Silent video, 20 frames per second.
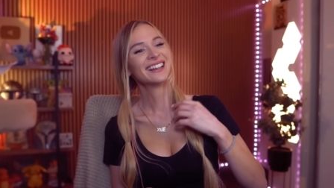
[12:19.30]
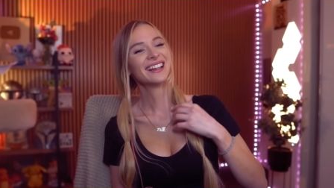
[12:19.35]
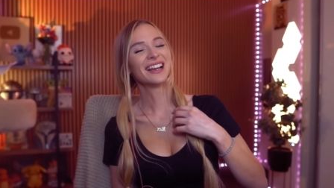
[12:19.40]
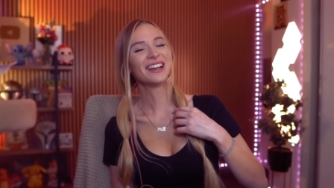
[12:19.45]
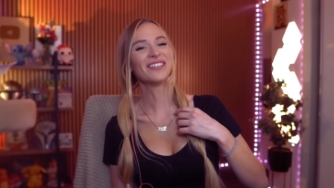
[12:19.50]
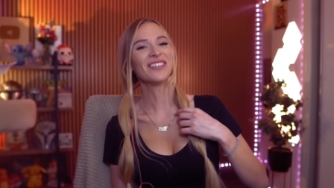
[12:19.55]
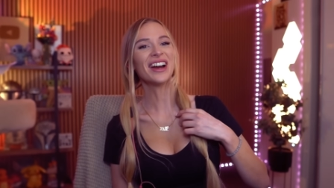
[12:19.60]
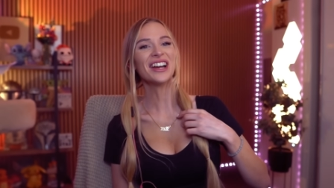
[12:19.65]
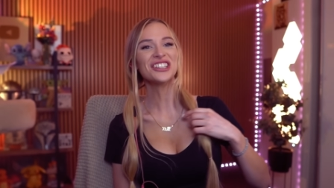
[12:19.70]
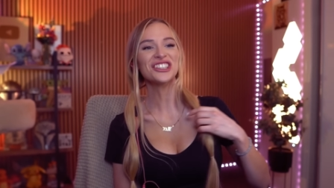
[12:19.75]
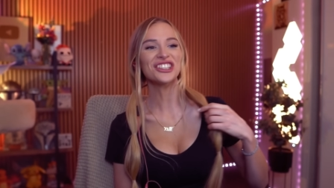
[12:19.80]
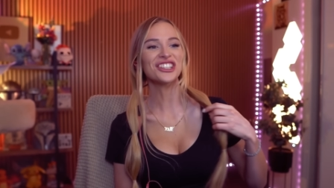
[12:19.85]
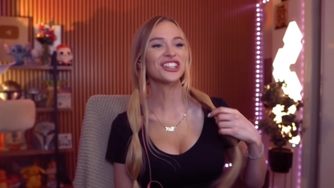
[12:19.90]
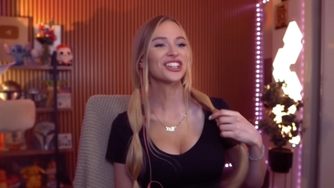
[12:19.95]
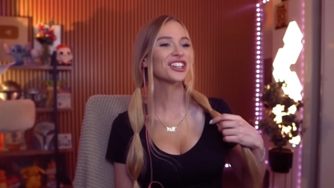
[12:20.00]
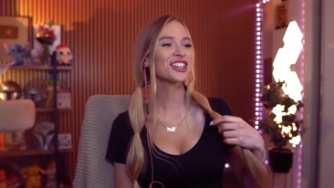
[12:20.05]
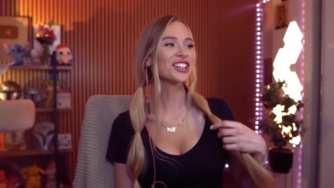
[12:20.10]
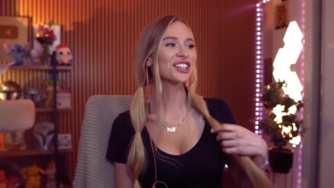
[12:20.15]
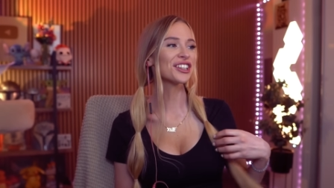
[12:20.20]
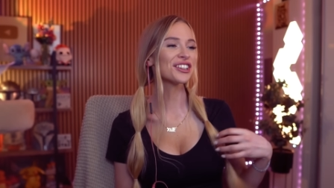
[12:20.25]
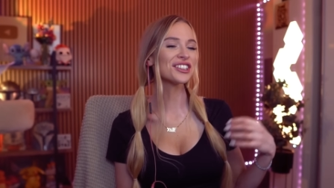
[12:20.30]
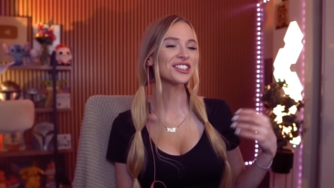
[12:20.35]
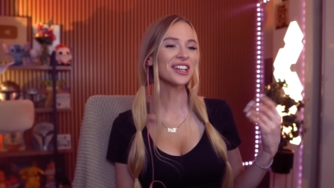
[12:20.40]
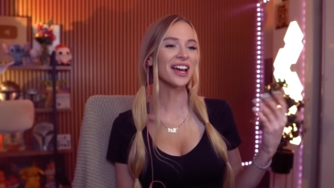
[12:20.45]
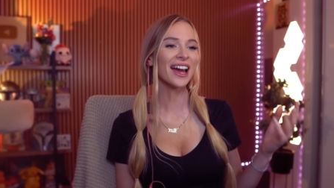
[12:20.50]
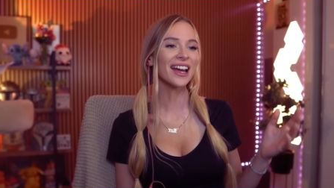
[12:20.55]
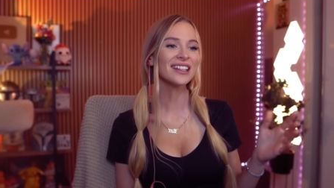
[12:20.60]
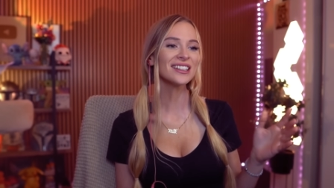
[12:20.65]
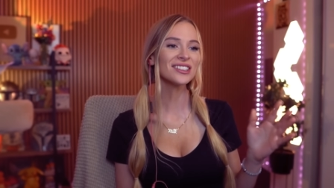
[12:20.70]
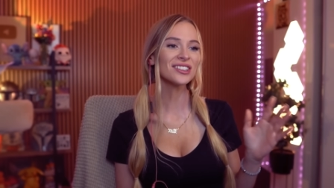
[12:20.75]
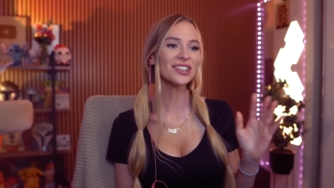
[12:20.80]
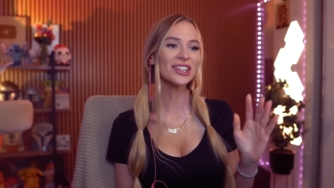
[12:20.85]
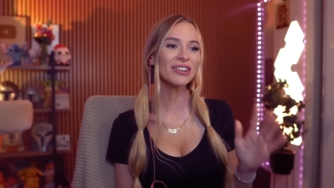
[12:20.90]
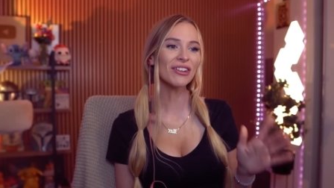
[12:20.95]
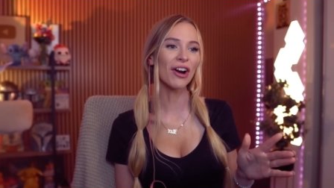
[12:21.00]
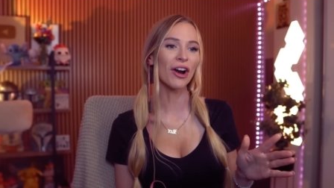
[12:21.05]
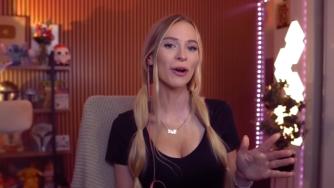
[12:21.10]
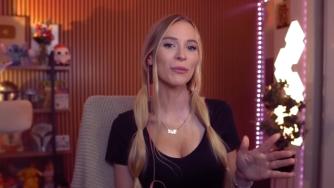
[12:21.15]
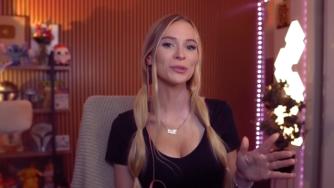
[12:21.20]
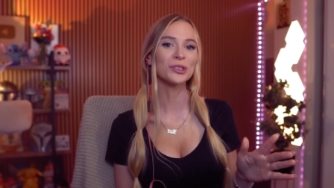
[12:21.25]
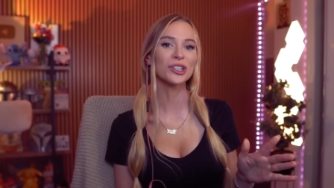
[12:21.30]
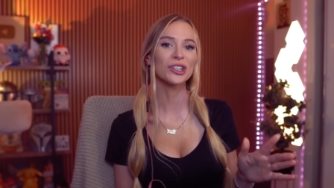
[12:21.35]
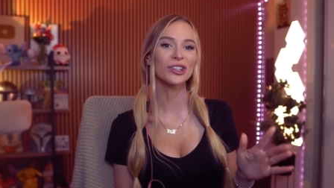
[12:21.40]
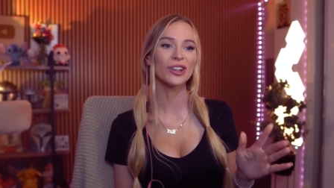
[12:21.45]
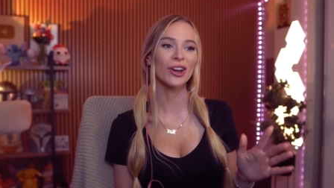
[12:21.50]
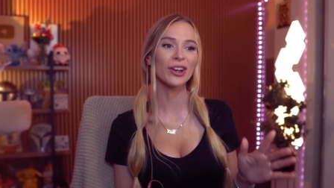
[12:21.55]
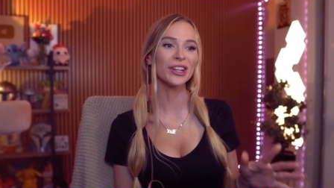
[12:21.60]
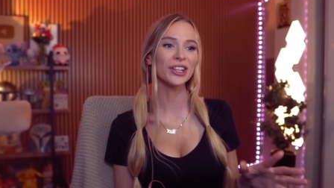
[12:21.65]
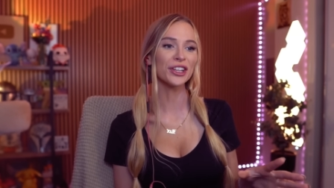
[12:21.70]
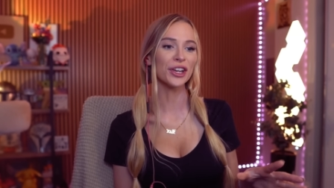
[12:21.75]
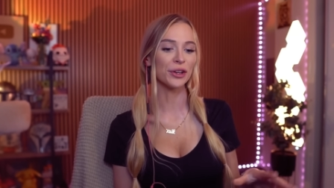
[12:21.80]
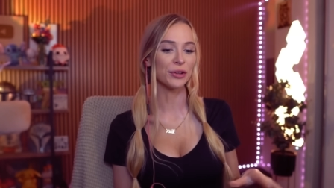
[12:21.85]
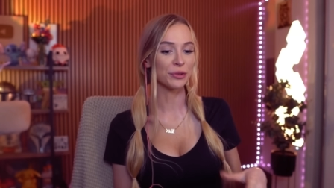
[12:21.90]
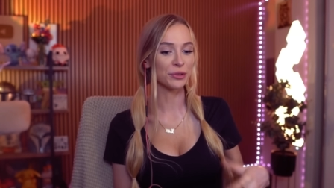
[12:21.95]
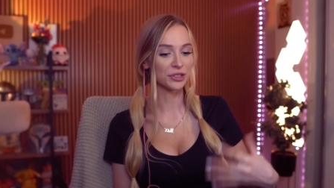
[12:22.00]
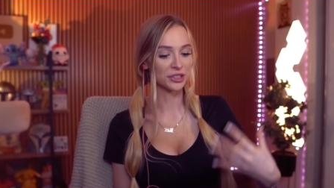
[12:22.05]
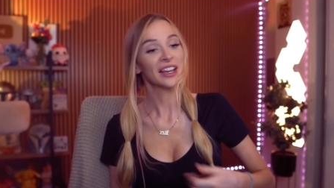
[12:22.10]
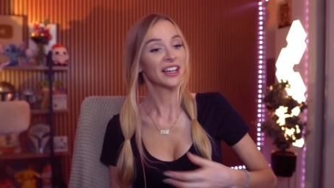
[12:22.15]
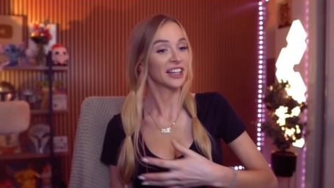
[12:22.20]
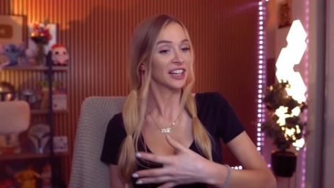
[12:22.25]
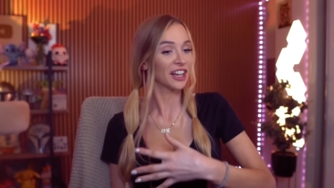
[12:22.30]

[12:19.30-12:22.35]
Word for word: Imagine you couldn't use your hands or your arms, you can only use your